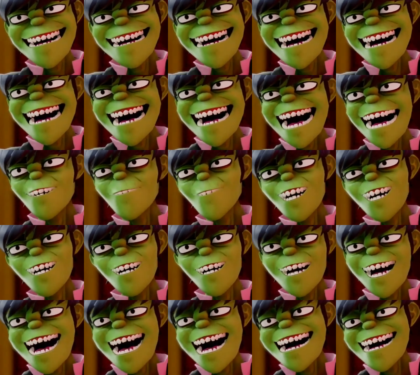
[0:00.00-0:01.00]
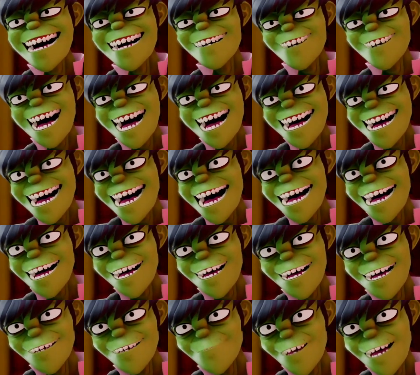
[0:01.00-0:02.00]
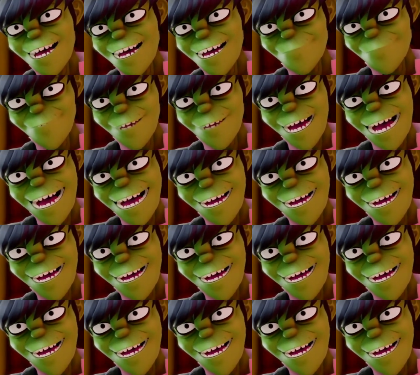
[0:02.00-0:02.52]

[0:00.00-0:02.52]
yeah, I wouldn't take a vacation with him